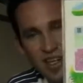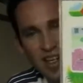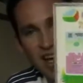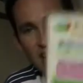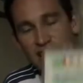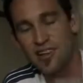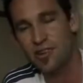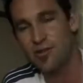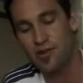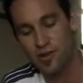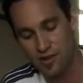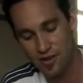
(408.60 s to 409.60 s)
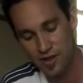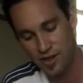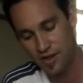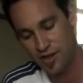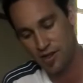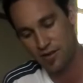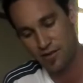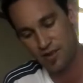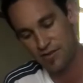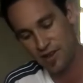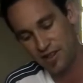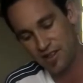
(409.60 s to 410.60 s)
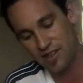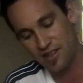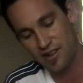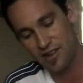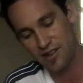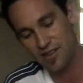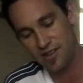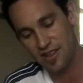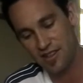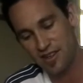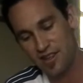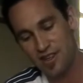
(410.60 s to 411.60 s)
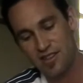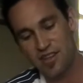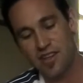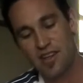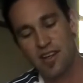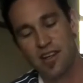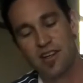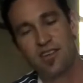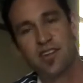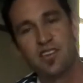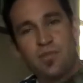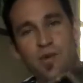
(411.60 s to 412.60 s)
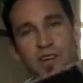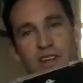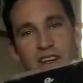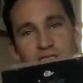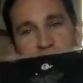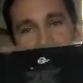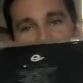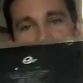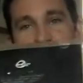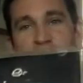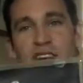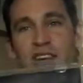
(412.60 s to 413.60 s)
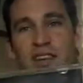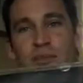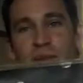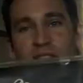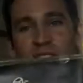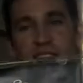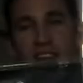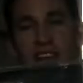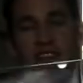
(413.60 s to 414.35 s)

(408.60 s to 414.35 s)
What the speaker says: You can't go wrong with Fantasy Zone. It's such a classic. No spine card here, but again